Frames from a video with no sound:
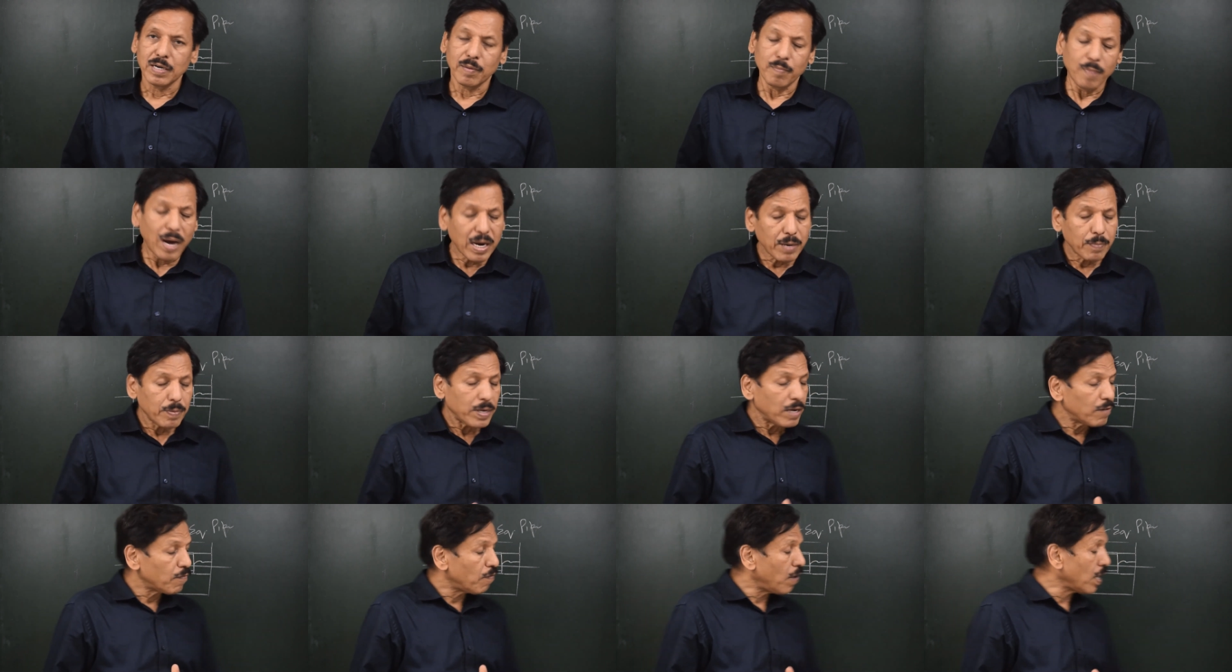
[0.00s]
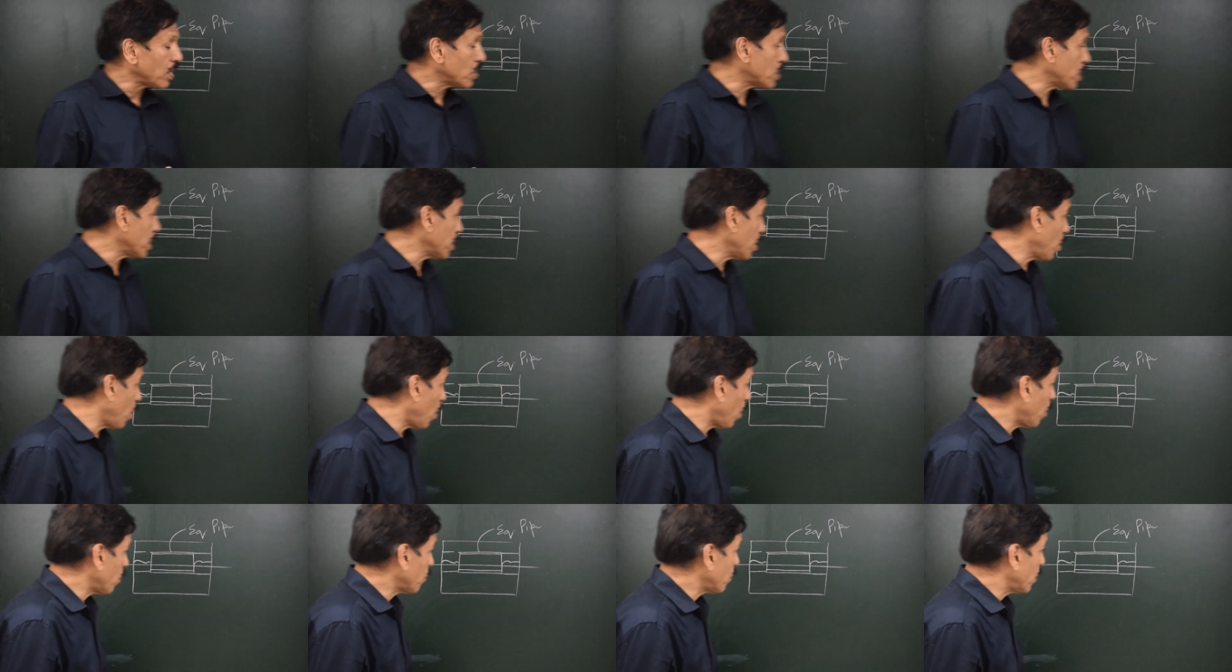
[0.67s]
might be a function
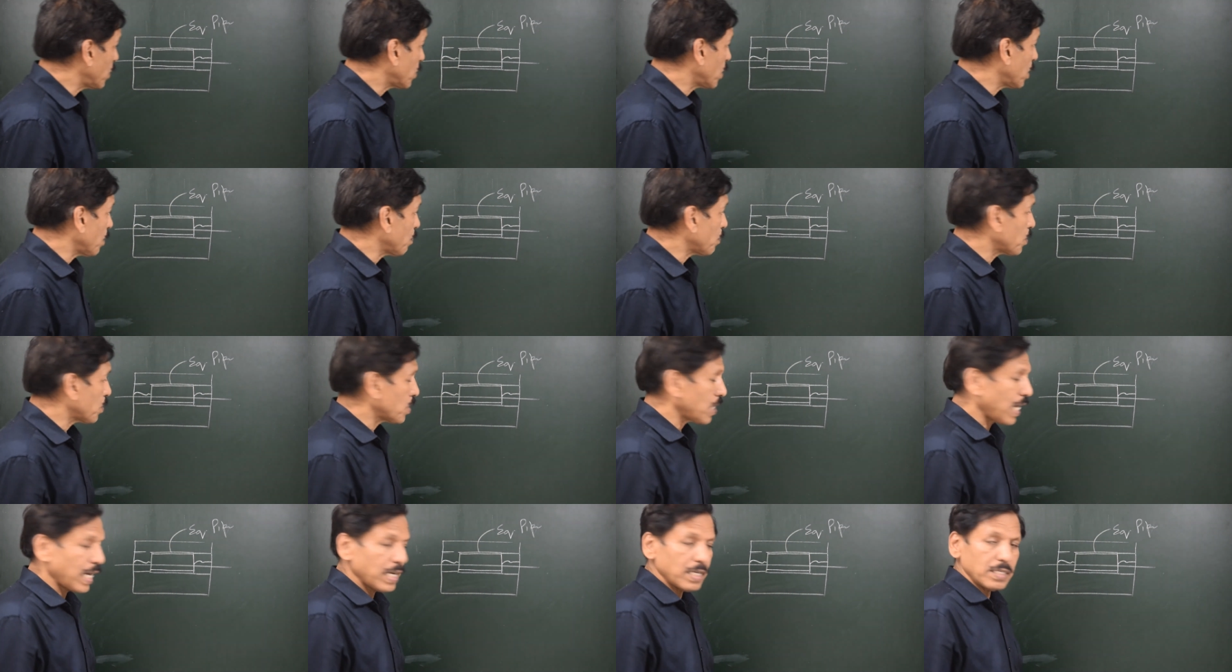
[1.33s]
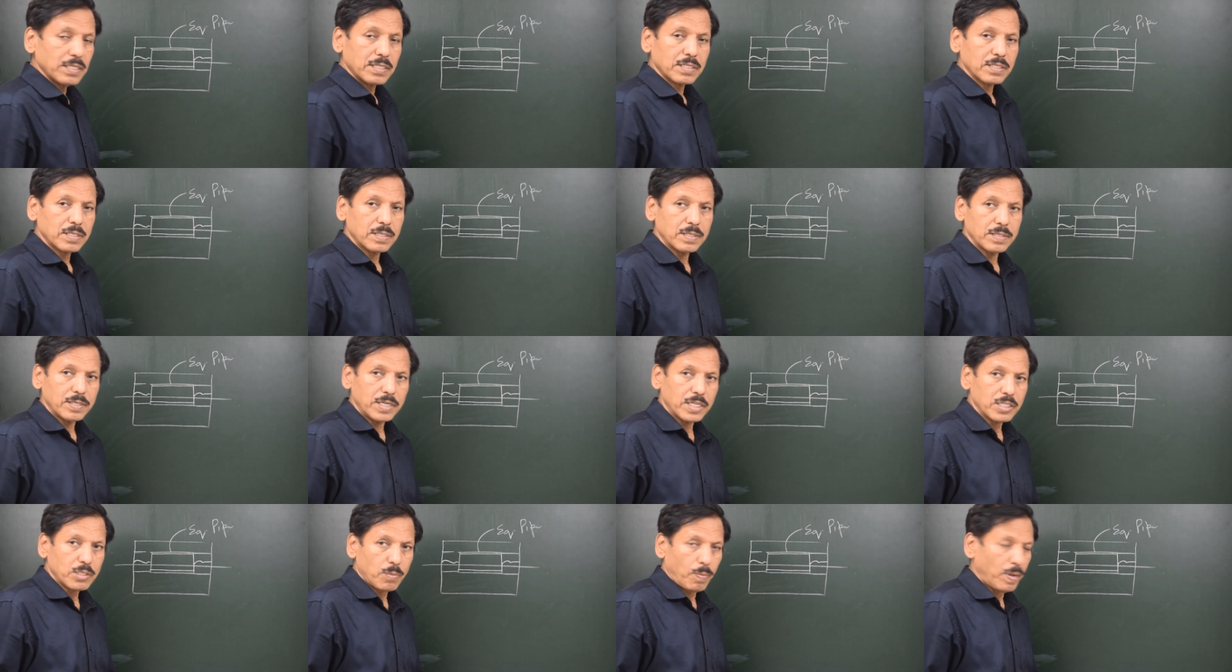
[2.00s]
of the ship's size,
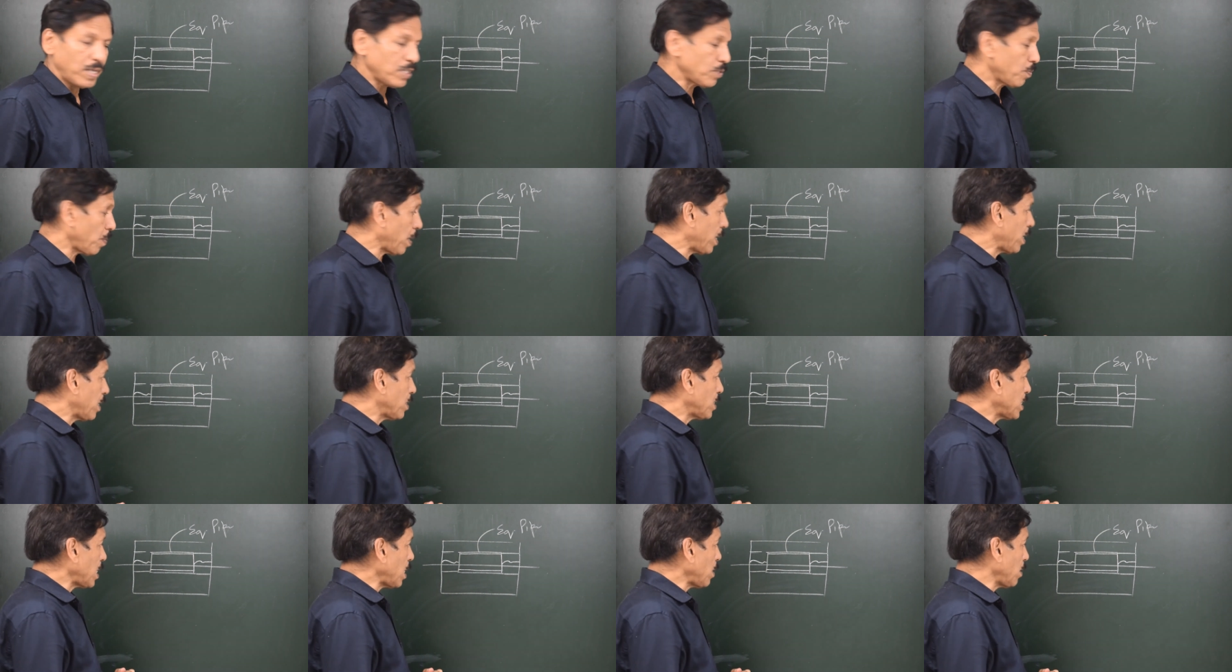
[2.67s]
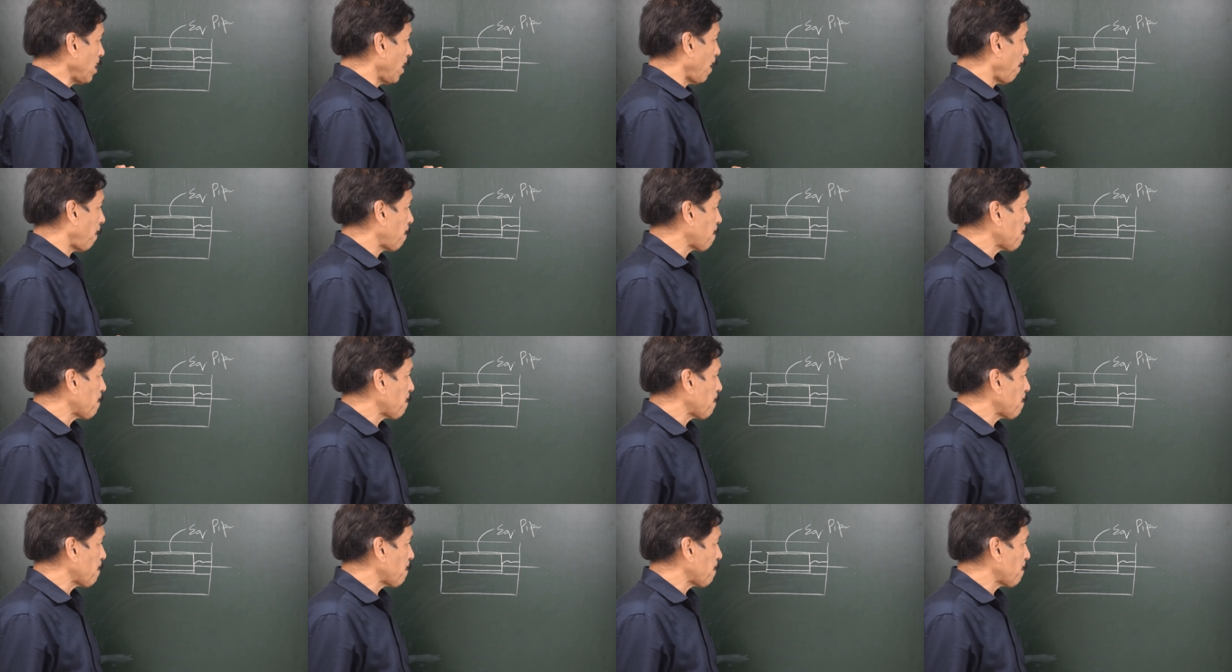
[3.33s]
displacement, et cetera.